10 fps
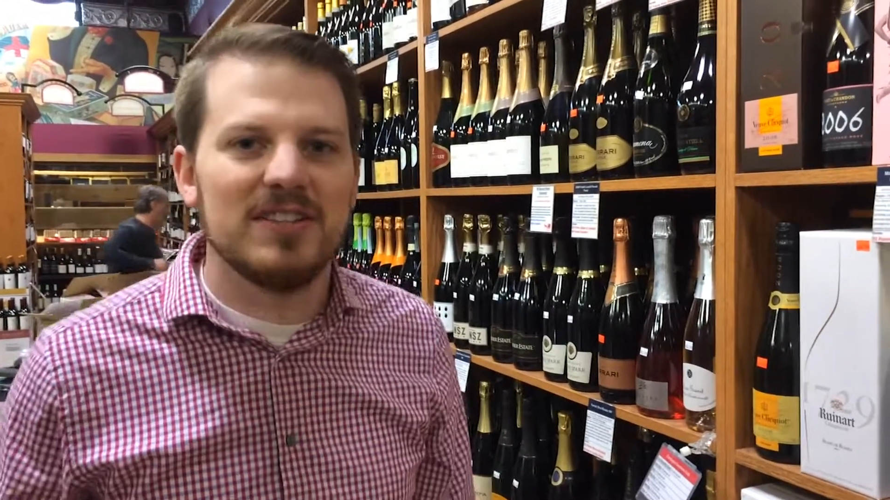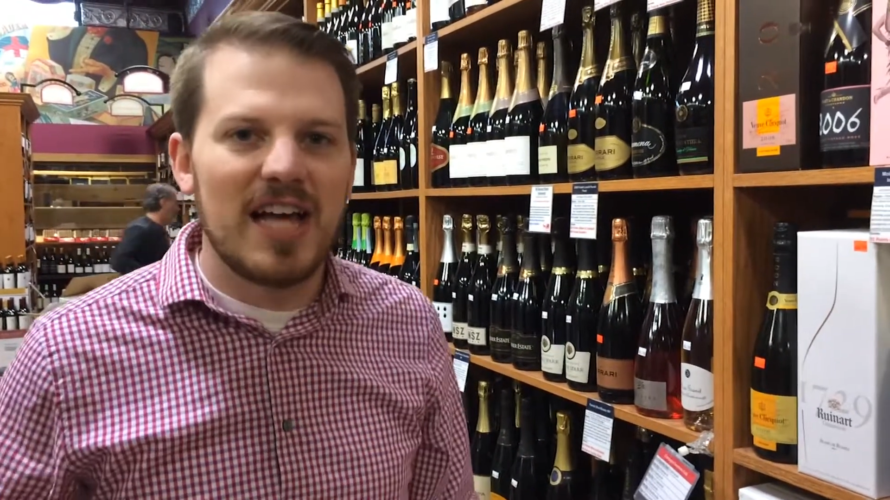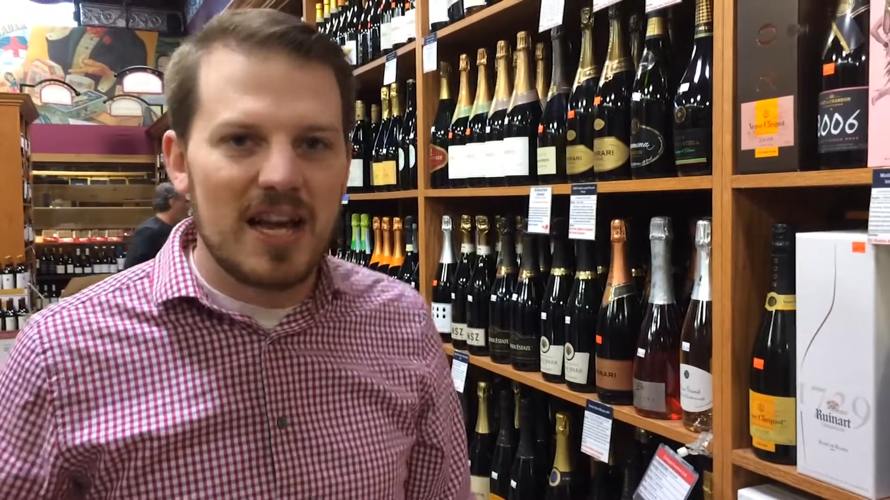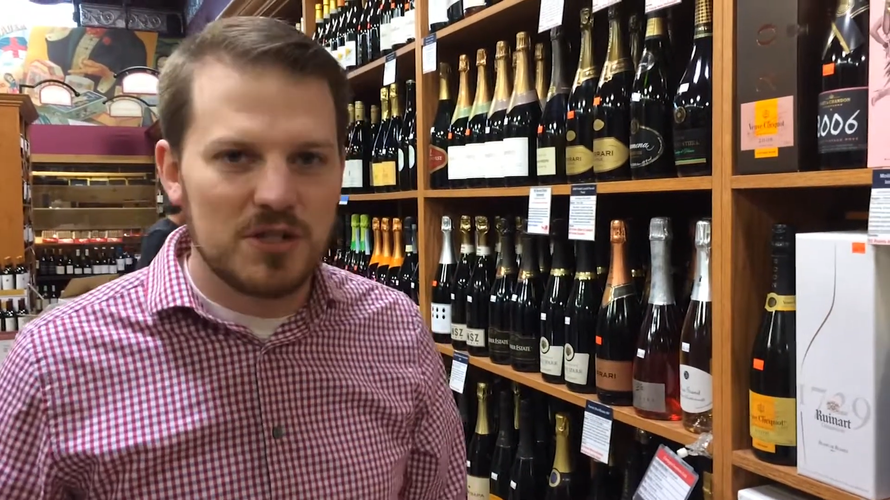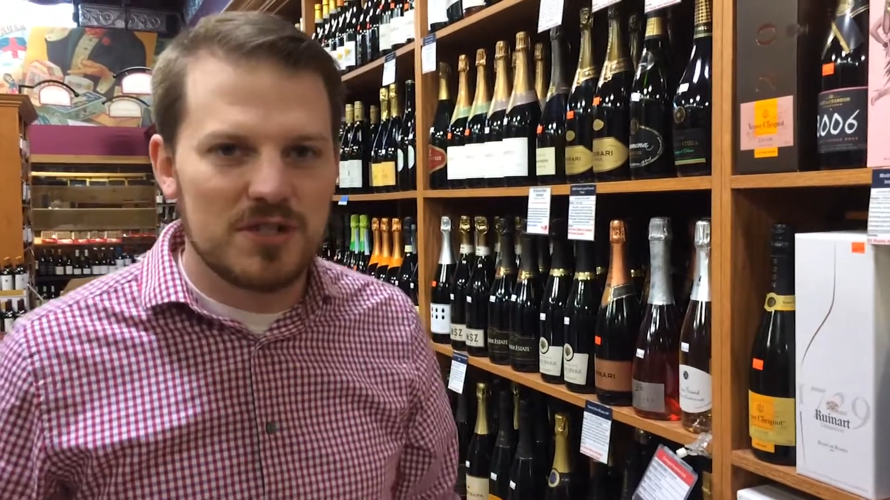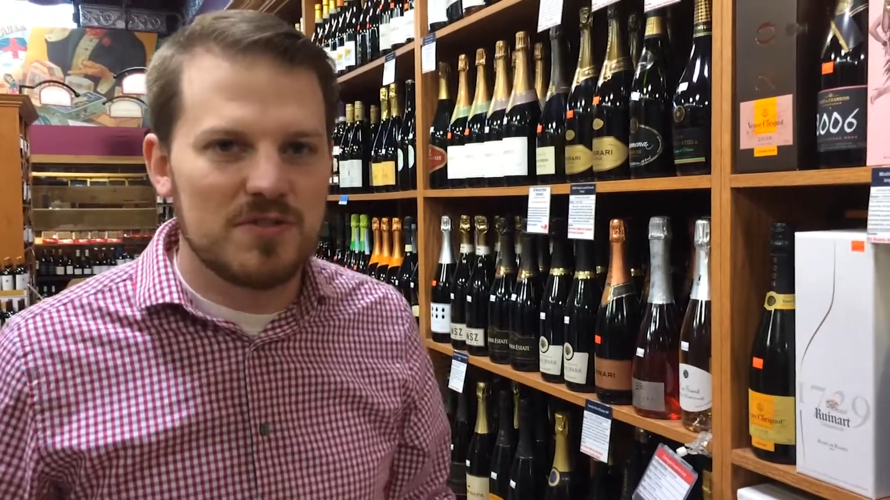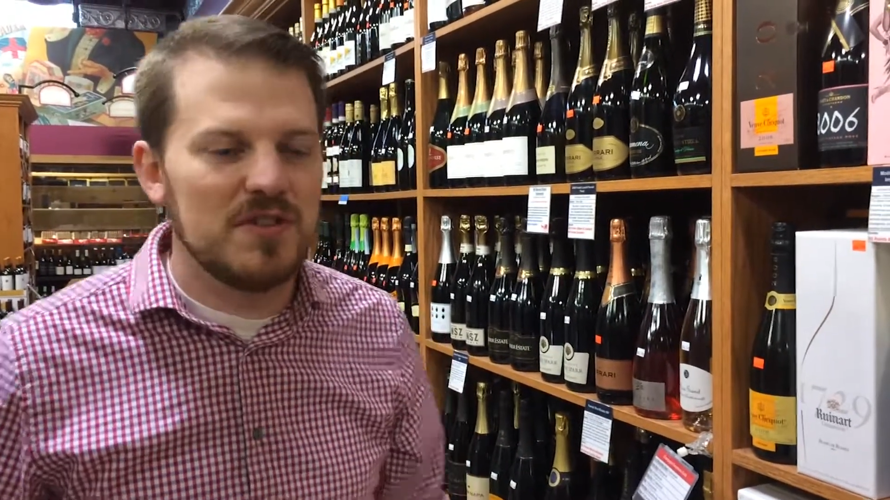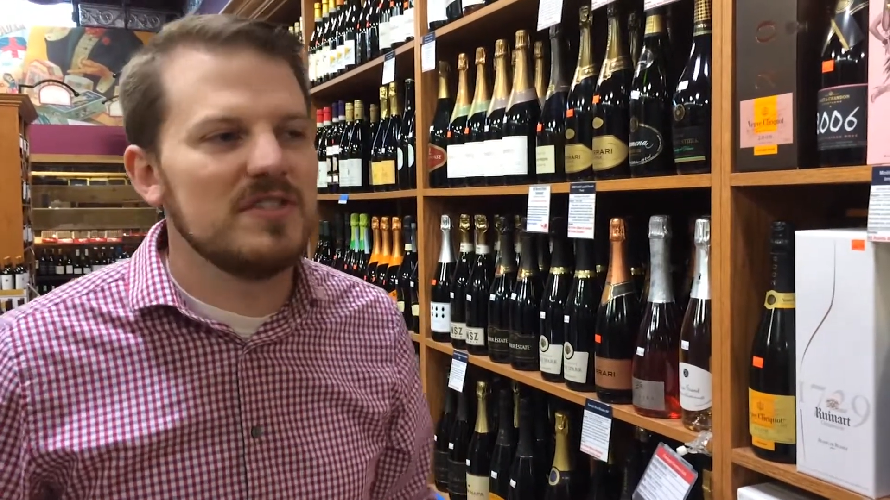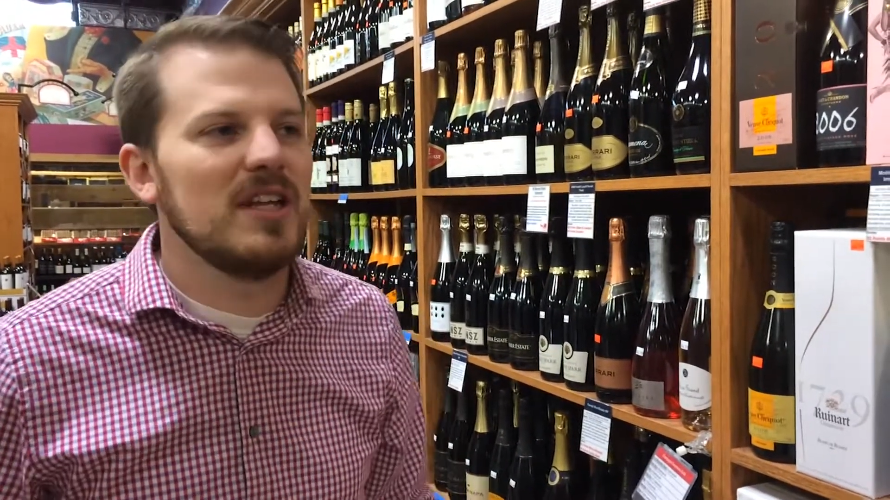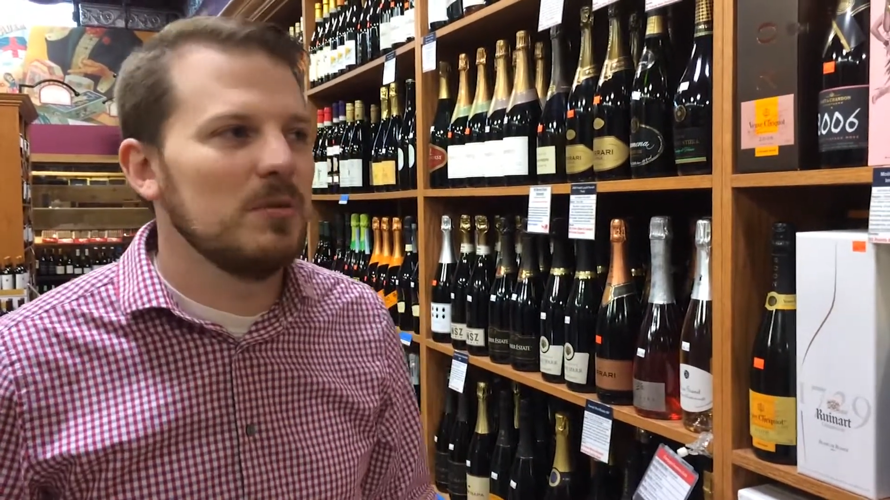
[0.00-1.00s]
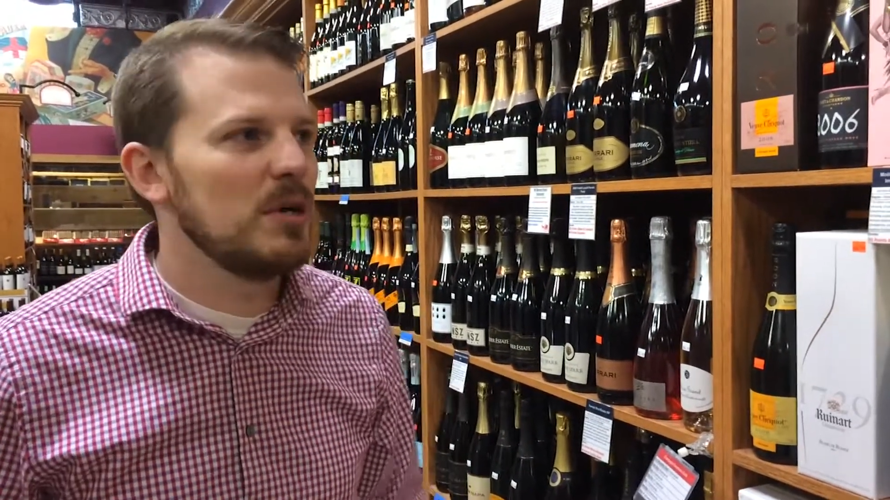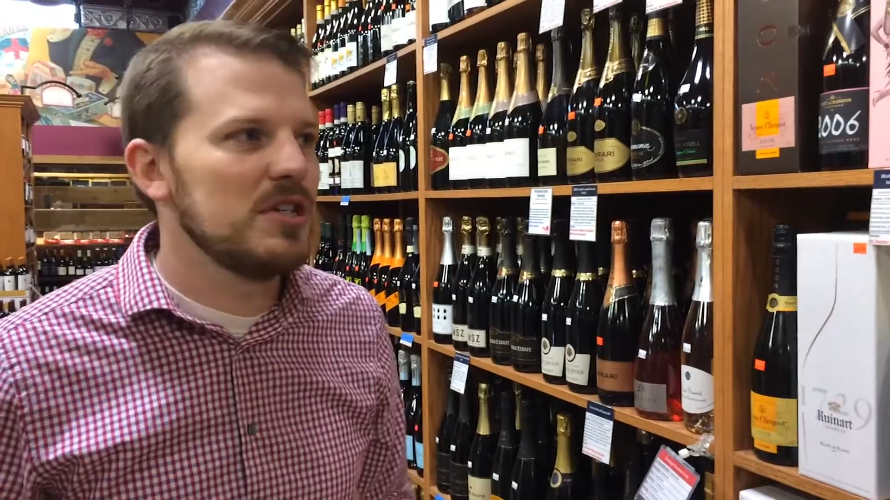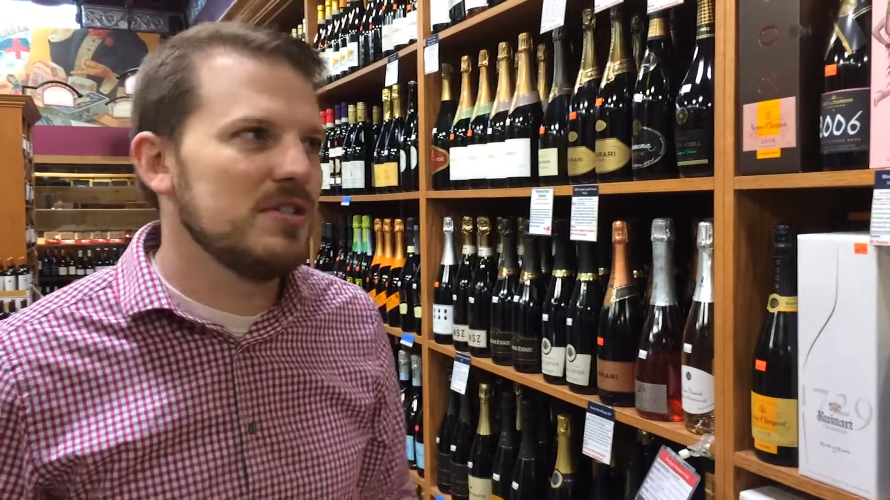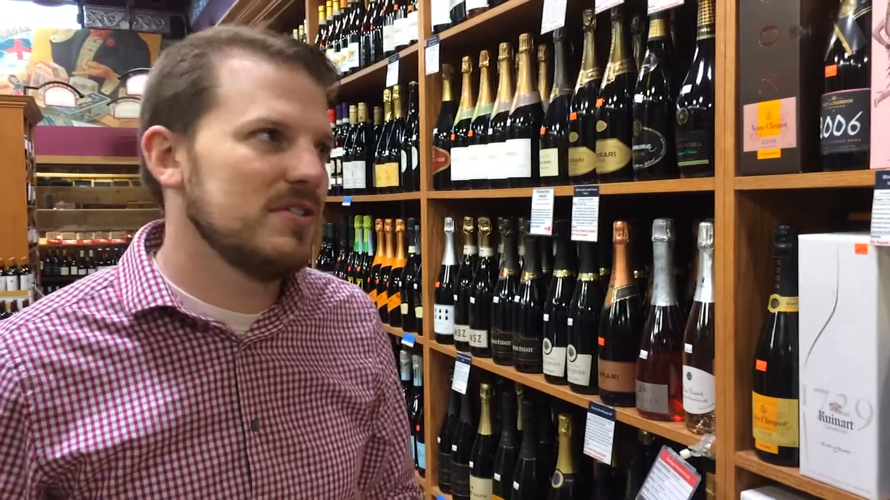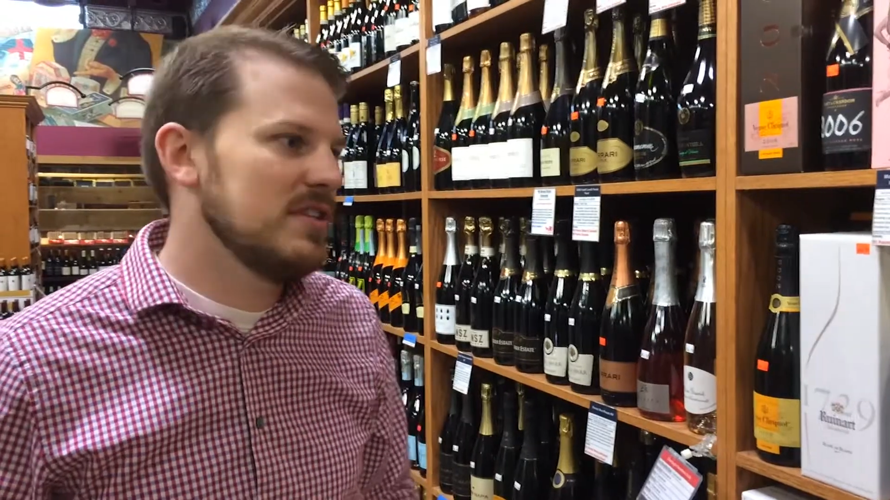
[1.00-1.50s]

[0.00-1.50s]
not just for the celebrations.